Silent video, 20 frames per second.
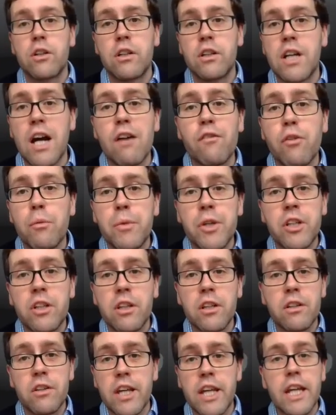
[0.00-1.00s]
government
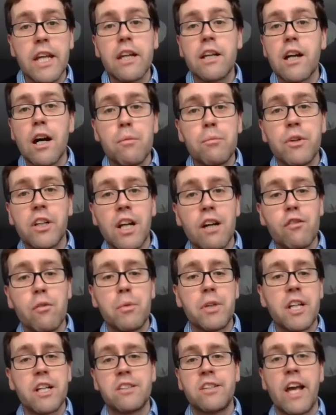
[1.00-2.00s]
and the incumbent
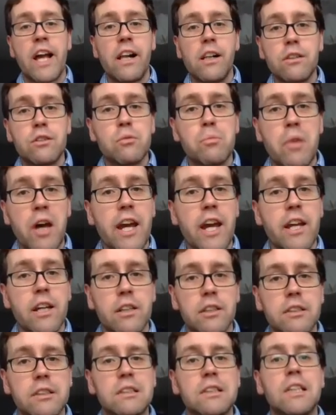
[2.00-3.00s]
government has hell to pay.
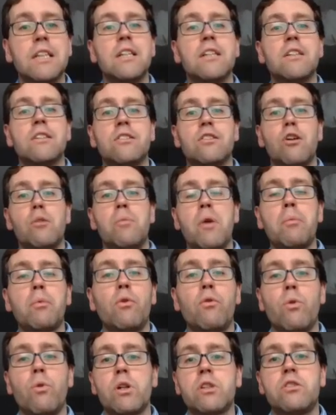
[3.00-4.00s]
So
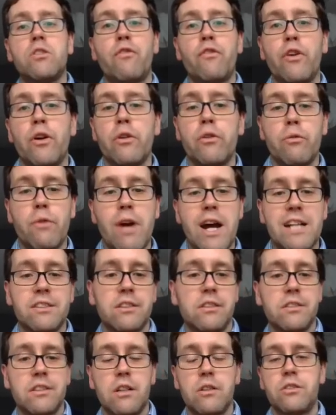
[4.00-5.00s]
people want to throw the
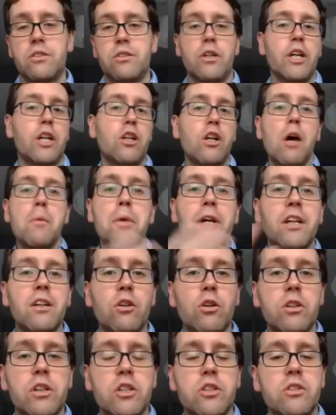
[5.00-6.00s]
rascals out. So economic
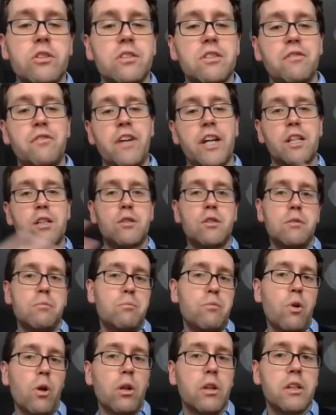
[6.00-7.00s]
conditions affect
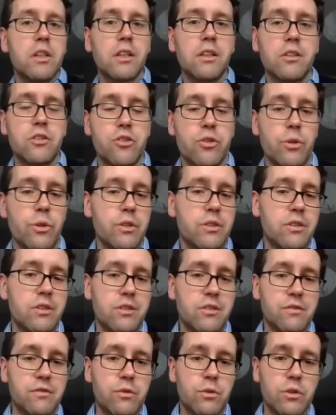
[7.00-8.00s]
political choices,
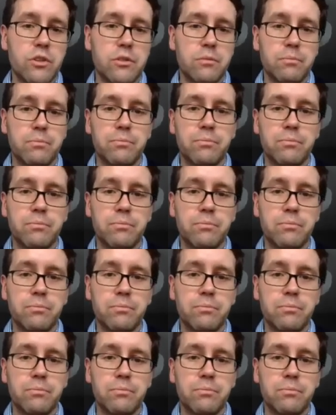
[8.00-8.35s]
of course.